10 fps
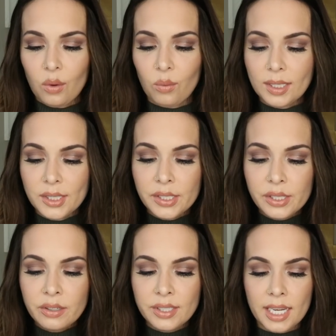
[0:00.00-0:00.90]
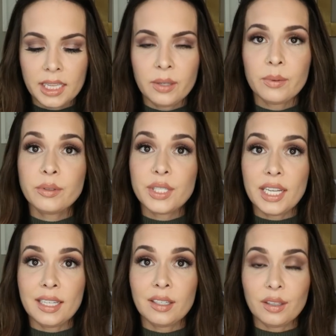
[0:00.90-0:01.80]
What does your daily
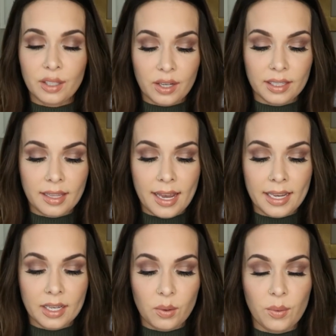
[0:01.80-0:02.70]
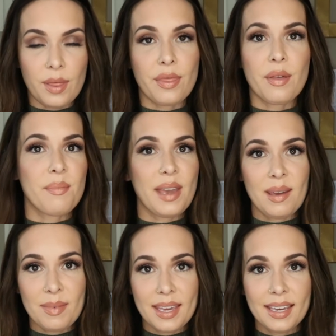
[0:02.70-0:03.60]
routine look like with the
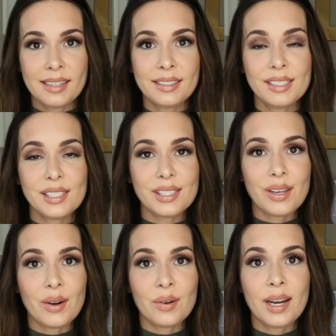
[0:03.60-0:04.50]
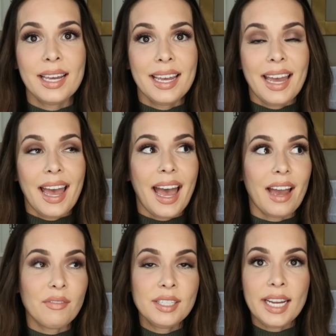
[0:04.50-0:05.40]
baby? So
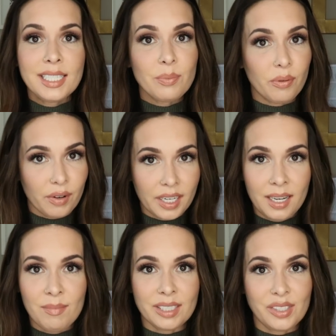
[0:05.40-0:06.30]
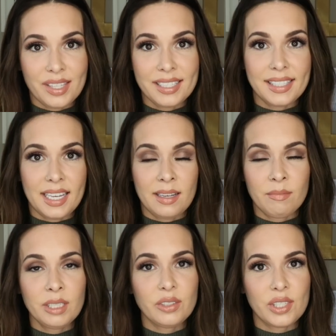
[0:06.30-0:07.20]
every day is pretty much the
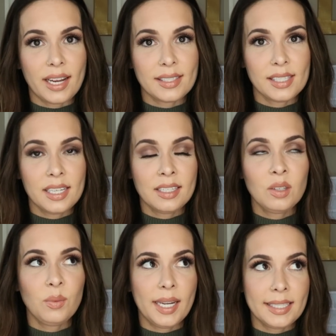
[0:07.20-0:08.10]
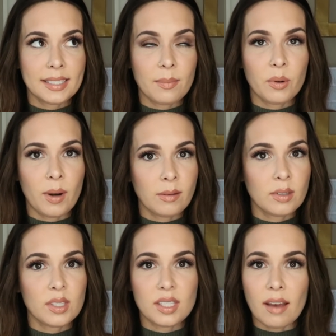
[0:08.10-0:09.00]
same. Jackson wakes up
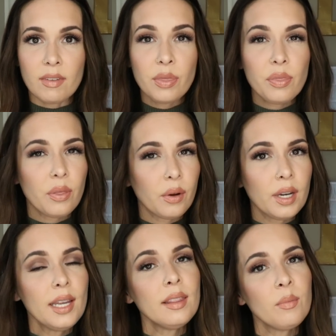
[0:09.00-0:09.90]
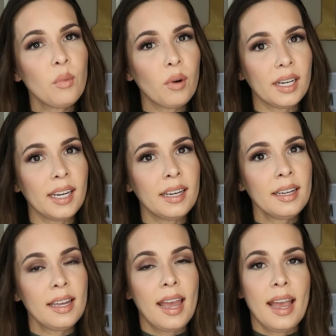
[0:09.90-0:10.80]
around 7.30 in the
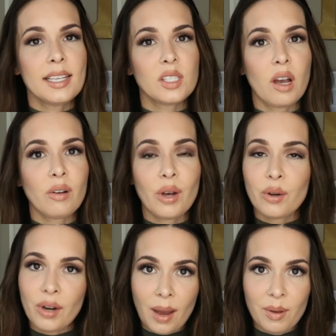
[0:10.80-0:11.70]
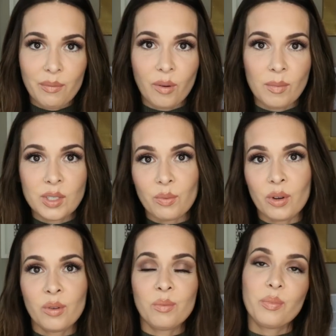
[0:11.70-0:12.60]
morning. So I'll go grab from his
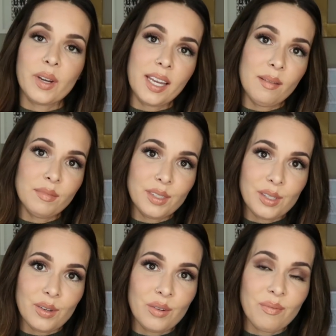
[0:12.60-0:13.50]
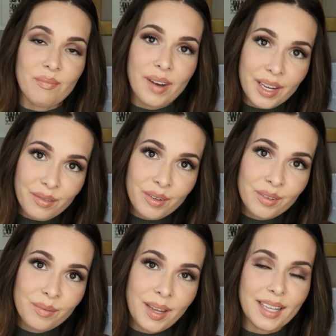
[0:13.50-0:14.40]
room, bring him to my
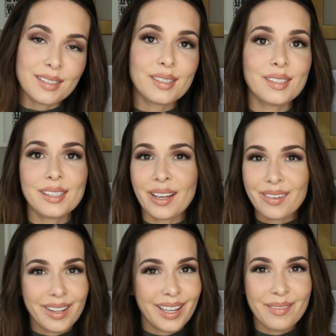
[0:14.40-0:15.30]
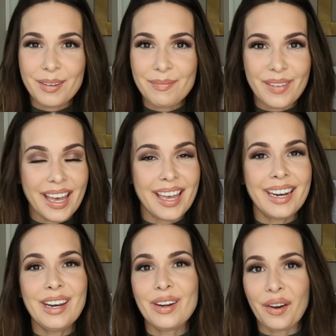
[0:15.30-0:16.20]
room and snuggle him in
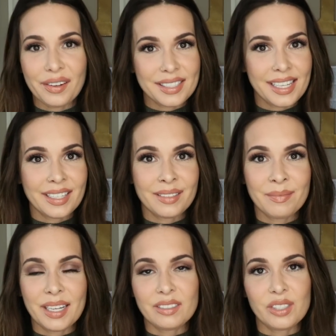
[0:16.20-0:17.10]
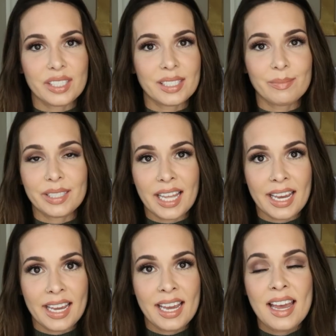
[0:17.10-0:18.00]
bed, nurse him and just
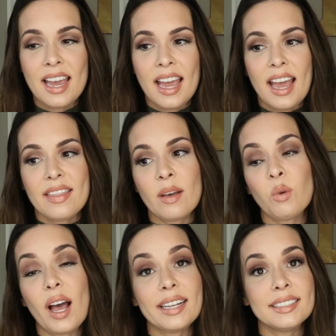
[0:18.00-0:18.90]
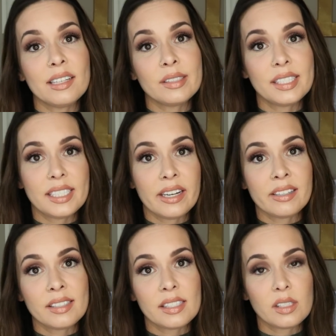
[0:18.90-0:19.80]
play. And then we'll head
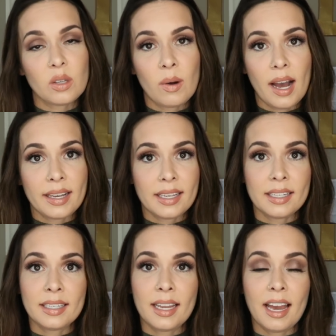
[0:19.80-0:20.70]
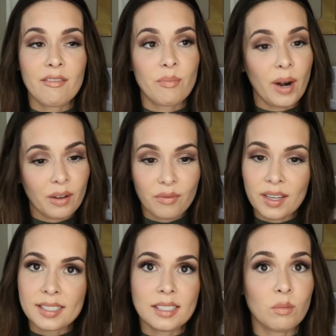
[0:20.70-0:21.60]
downstairs so I can have
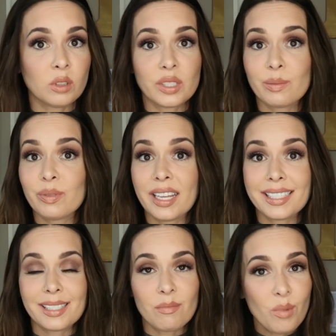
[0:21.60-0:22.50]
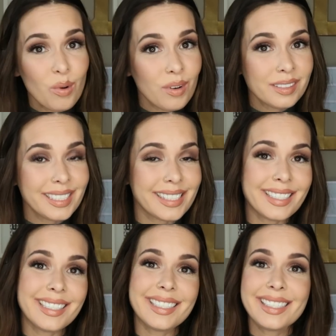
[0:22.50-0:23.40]
breakfast and we'll just play some more,
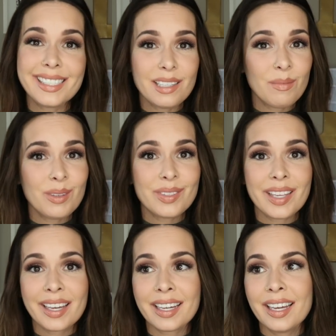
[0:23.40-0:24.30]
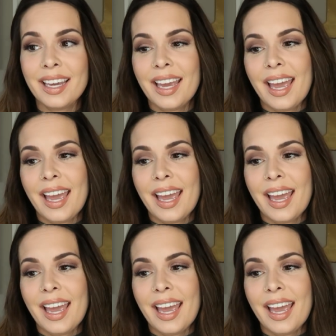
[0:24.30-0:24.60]
listen to Disney music